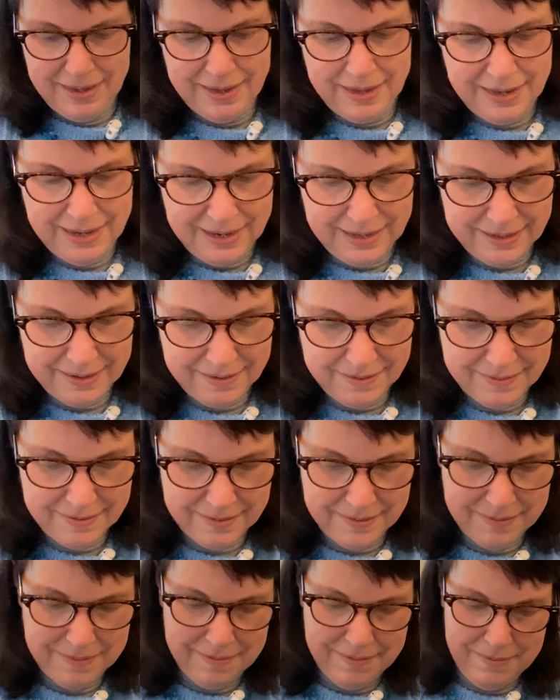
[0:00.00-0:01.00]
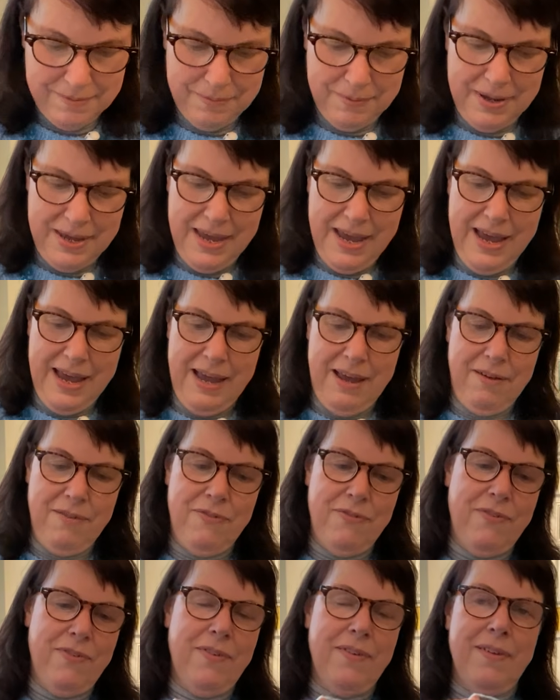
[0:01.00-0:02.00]
and we
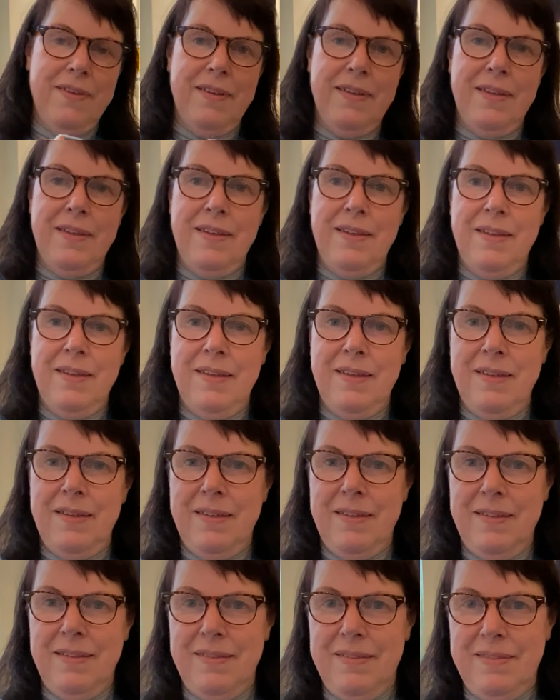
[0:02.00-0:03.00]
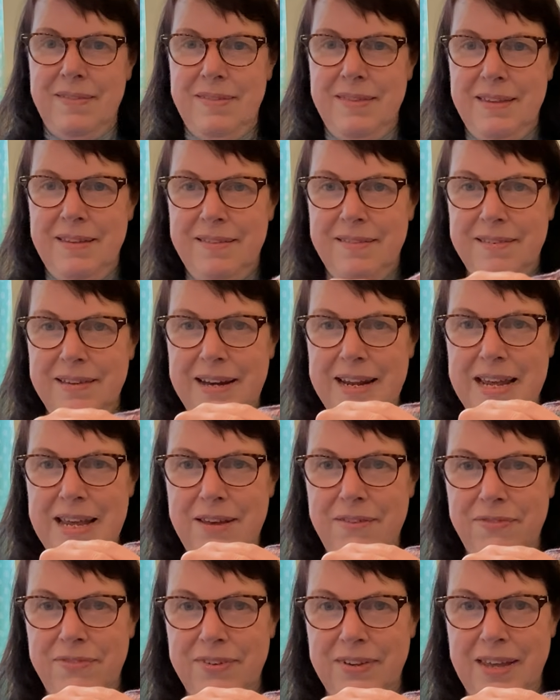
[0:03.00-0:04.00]
have the
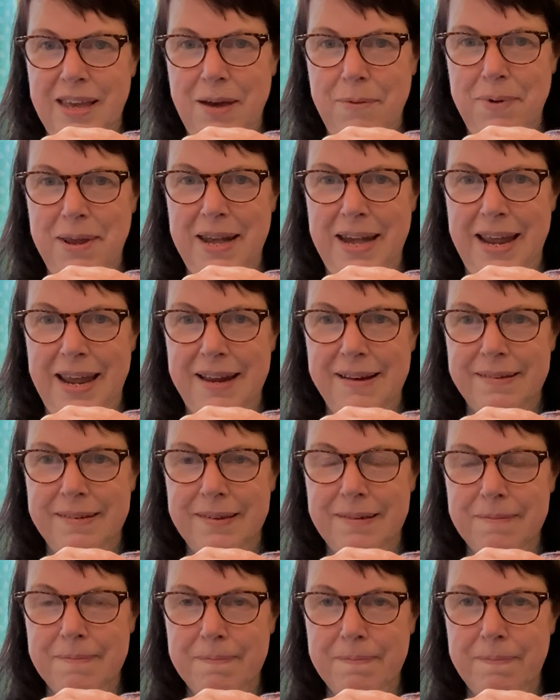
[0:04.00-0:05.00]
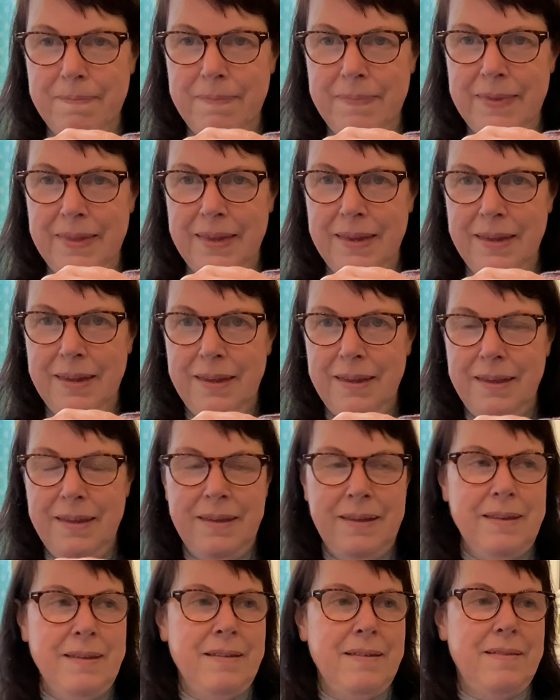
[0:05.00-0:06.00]
sleeve to go in it.
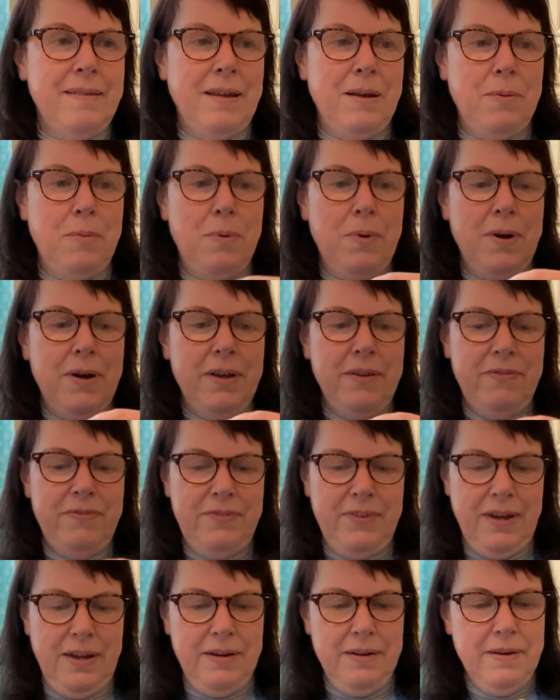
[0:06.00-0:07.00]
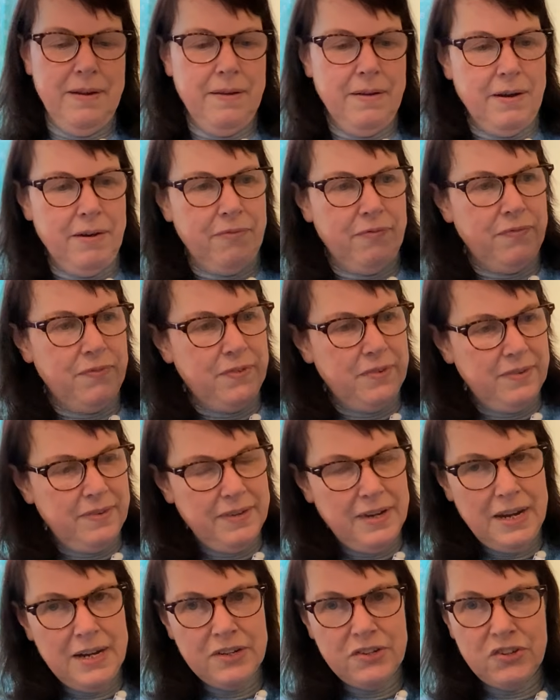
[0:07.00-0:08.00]
So what I've done, I've
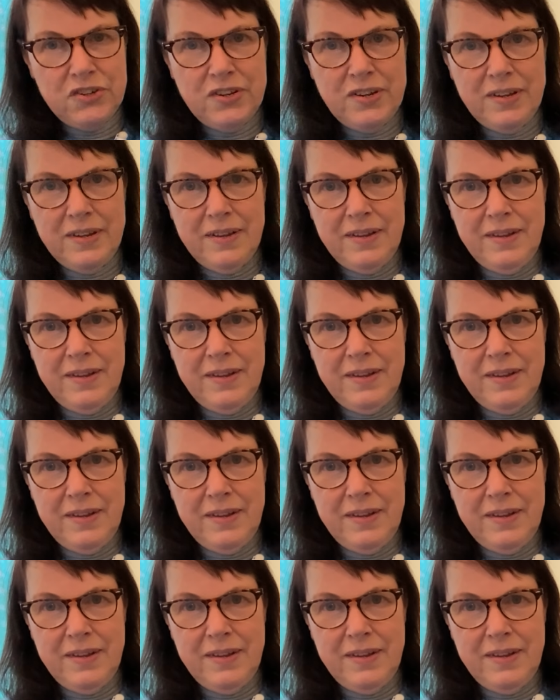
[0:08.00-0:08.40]
stitched